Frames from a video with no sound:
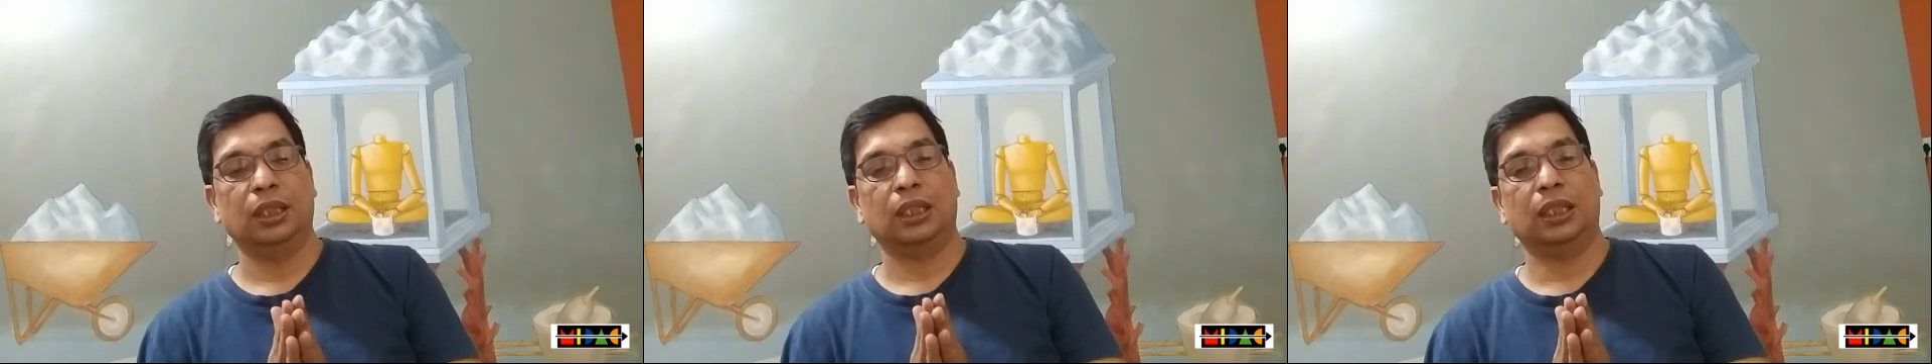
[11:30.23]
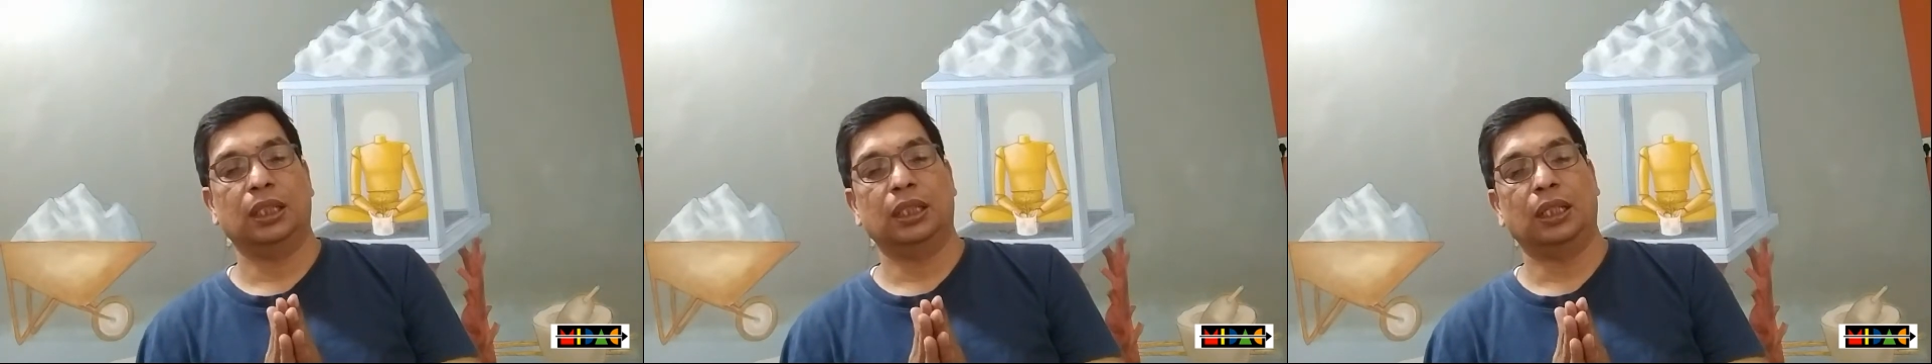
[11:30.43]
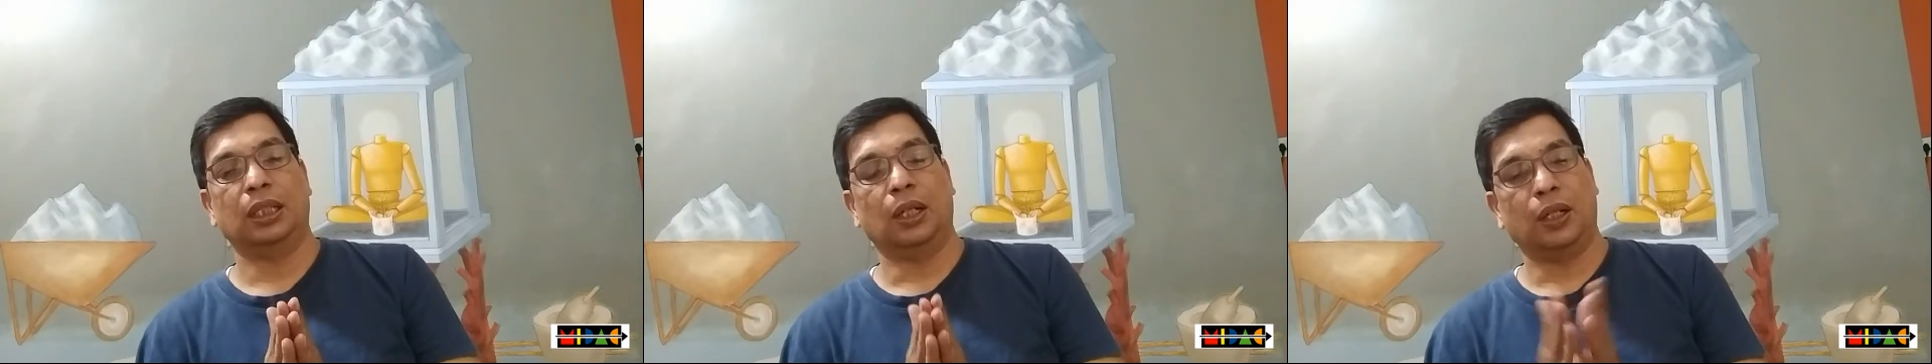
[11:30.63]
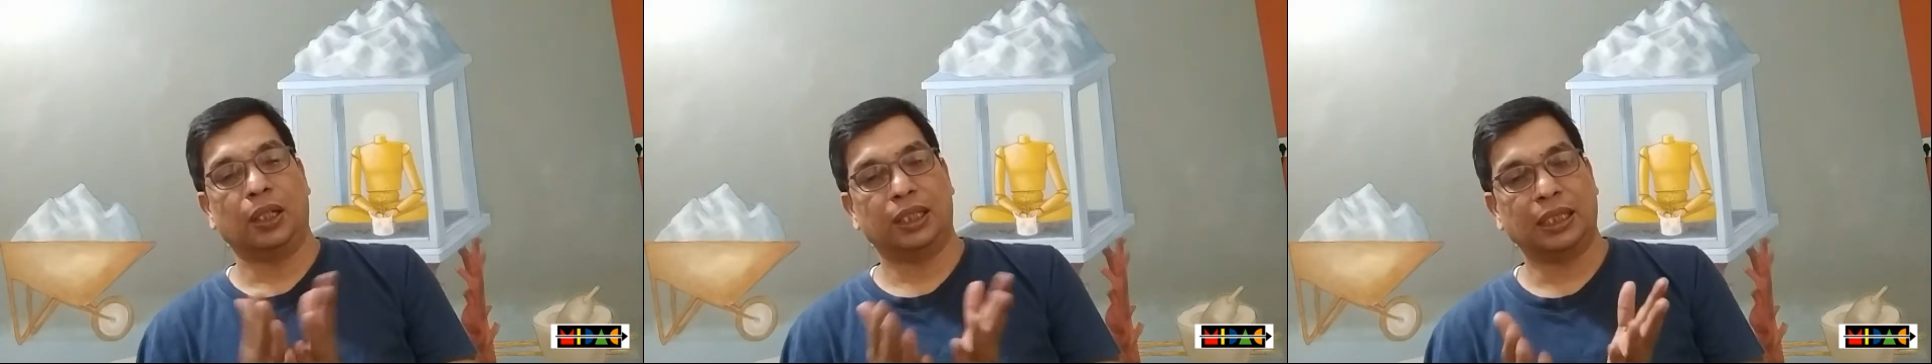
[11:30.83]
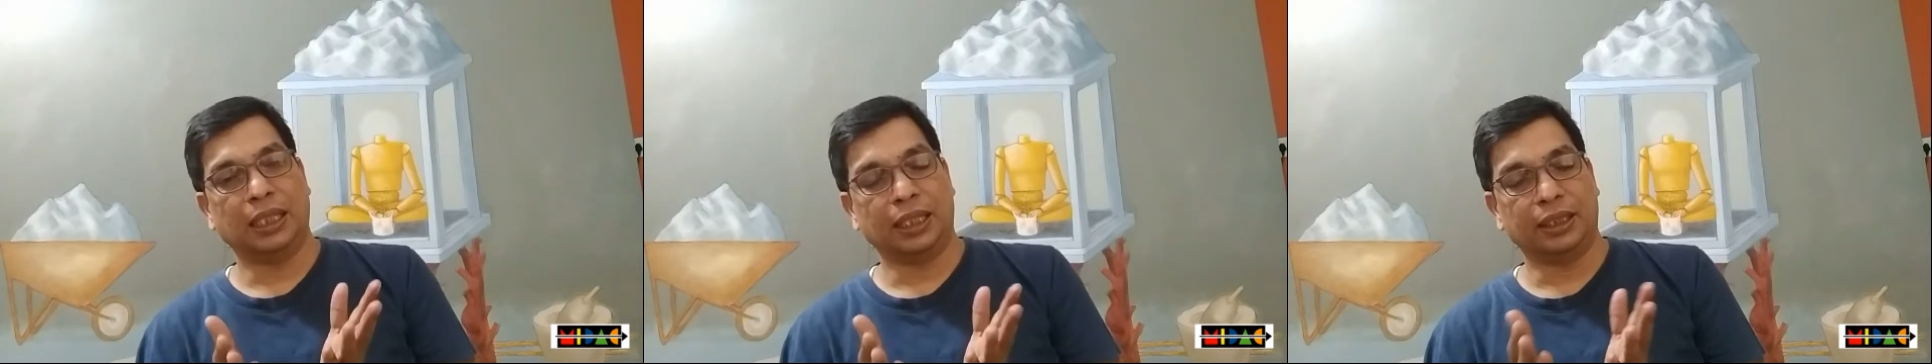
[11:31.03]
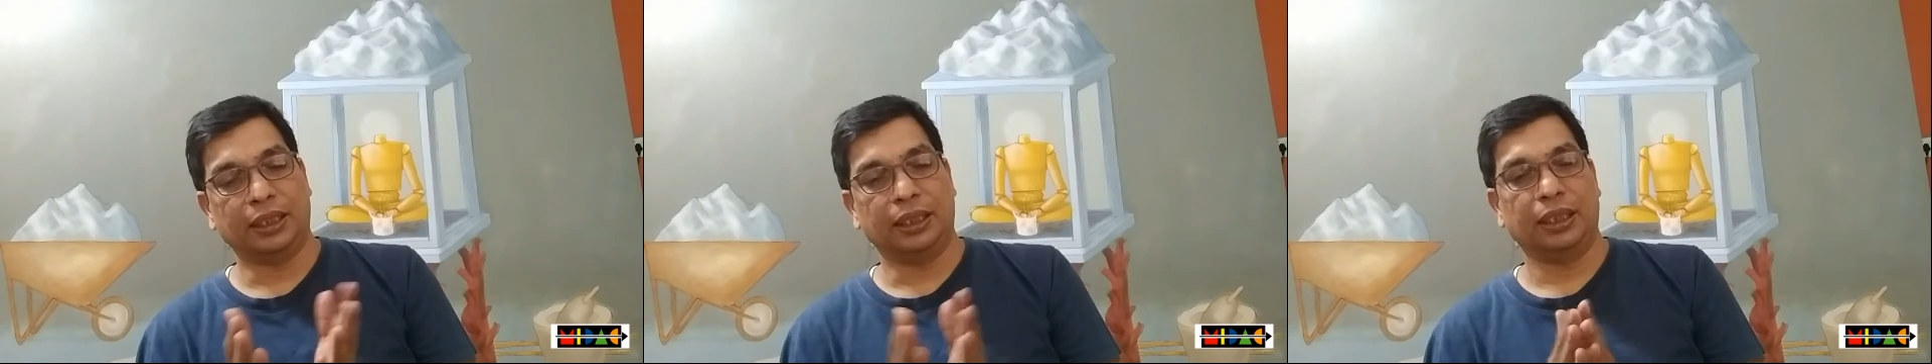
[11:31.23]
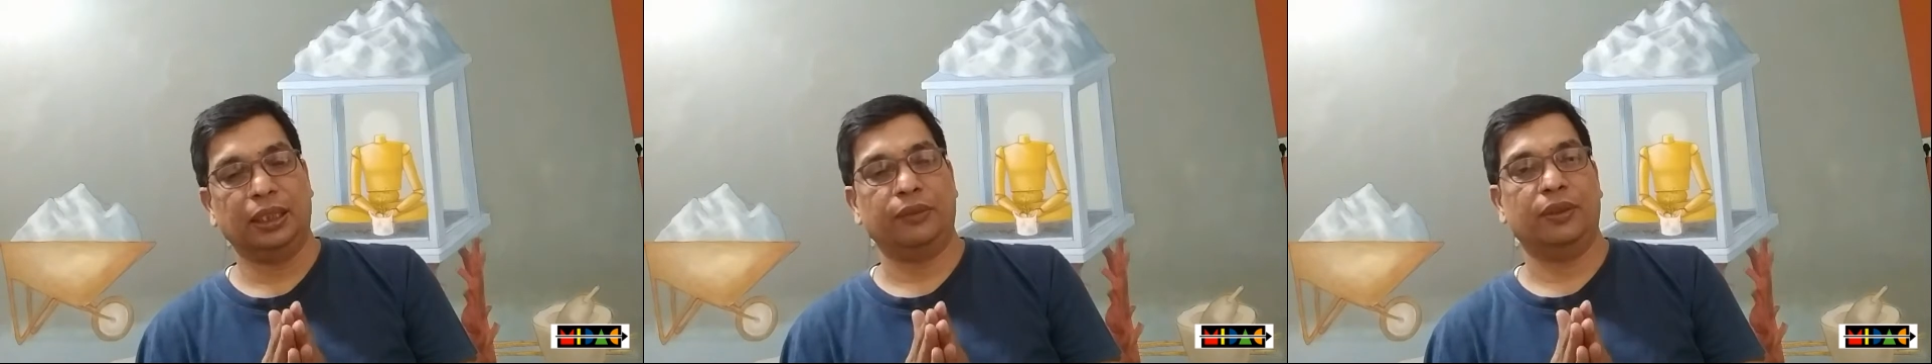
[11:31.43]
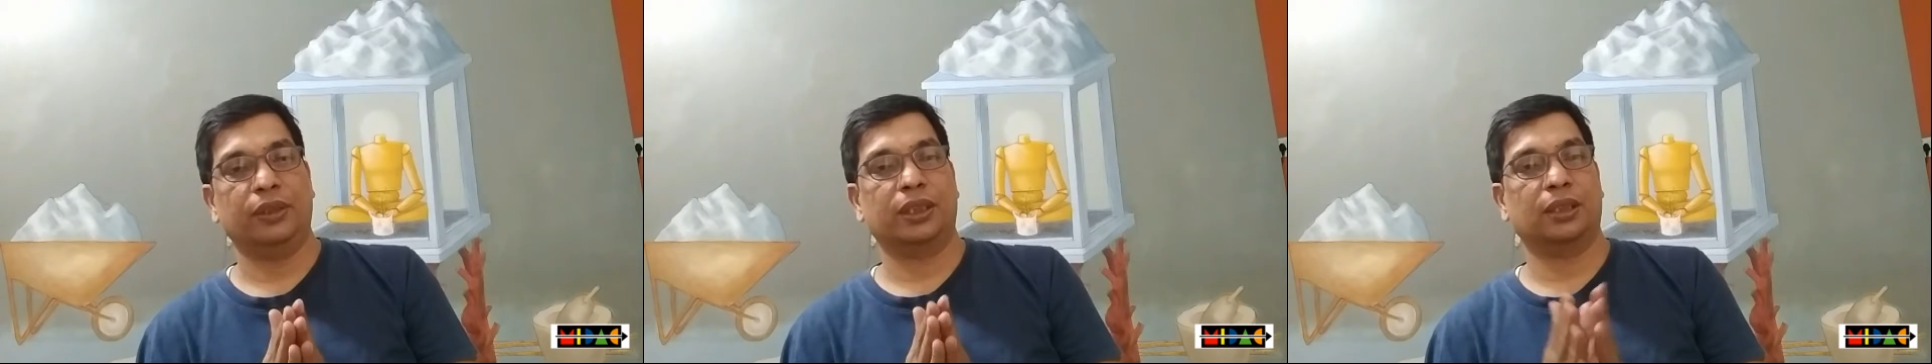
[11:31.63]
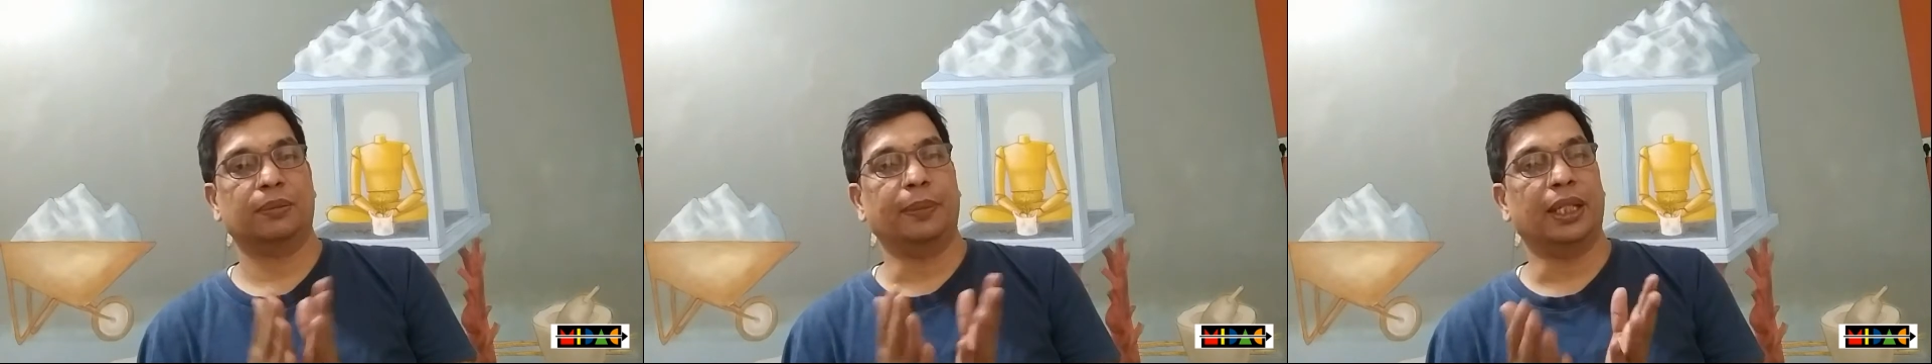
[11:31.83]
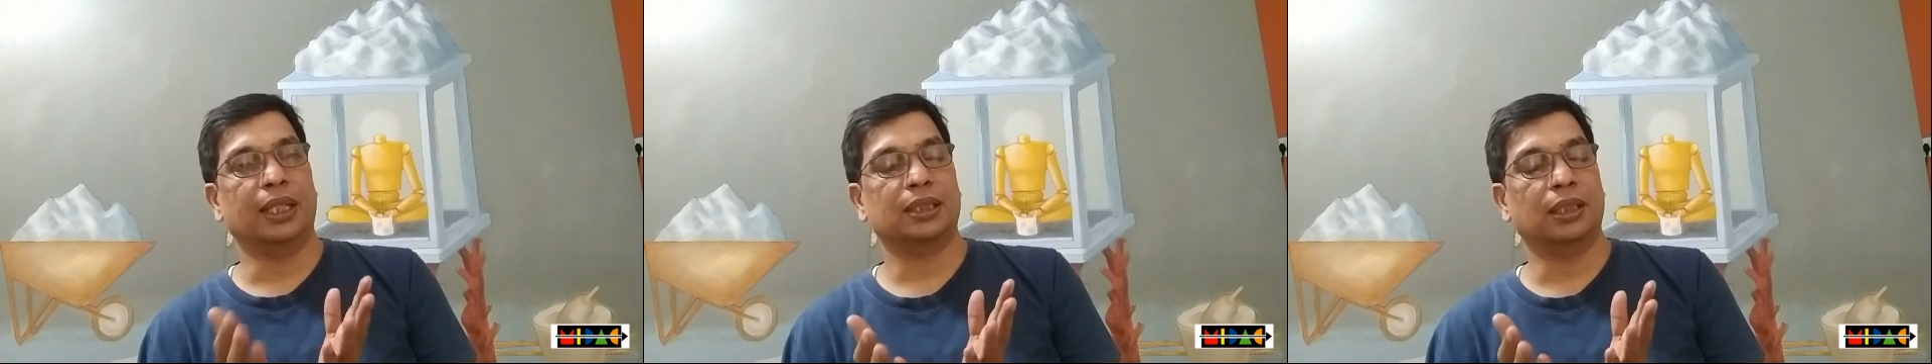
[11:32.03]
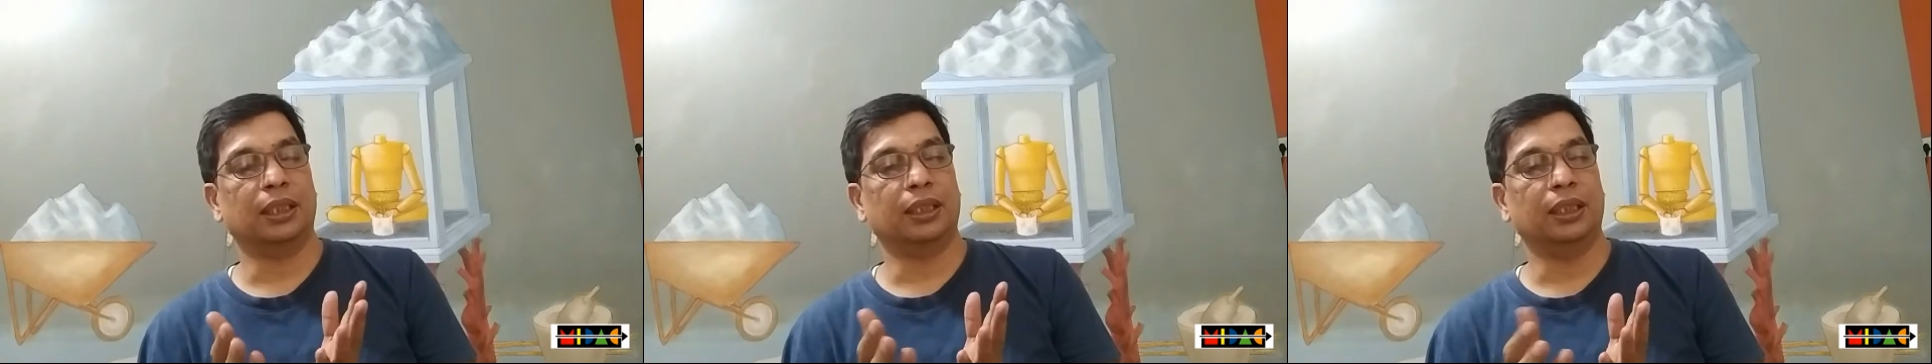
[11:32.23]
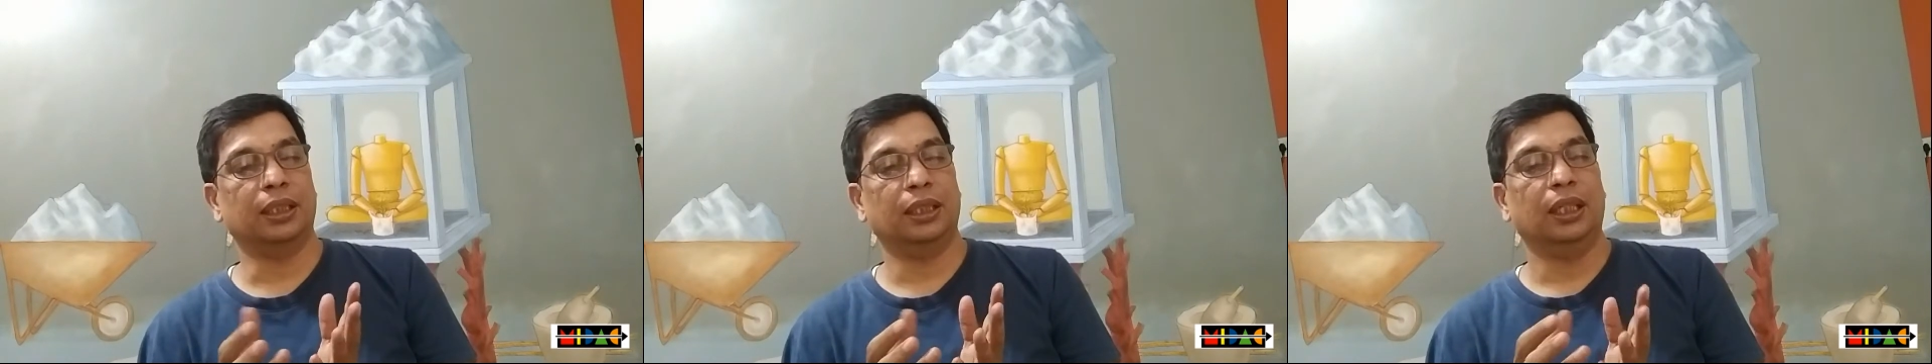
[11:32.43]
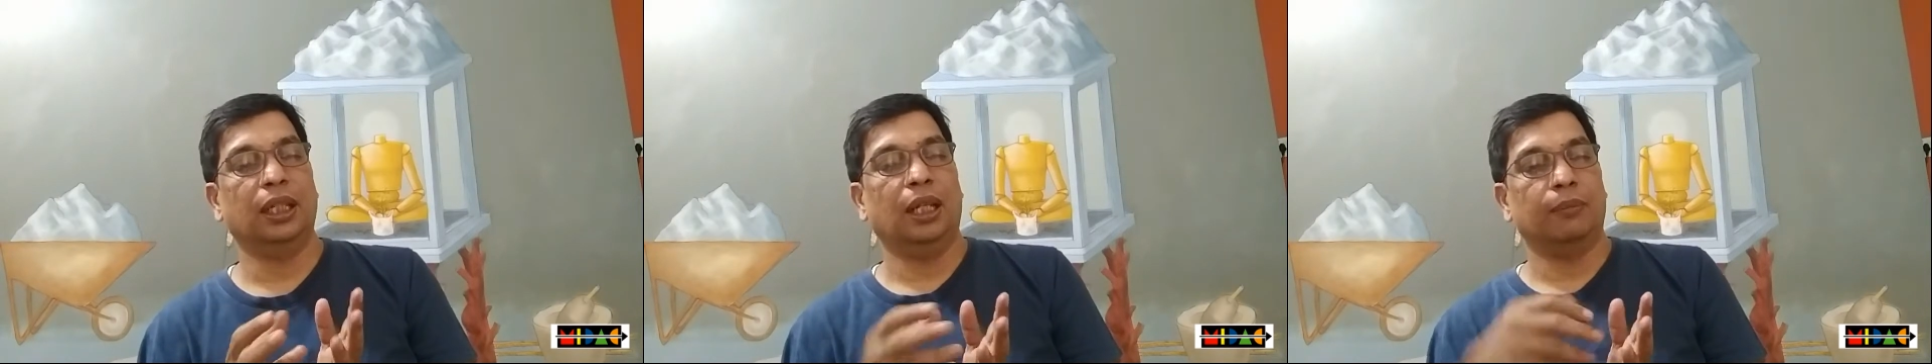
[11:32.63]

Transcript: on Gandhi, which is based on the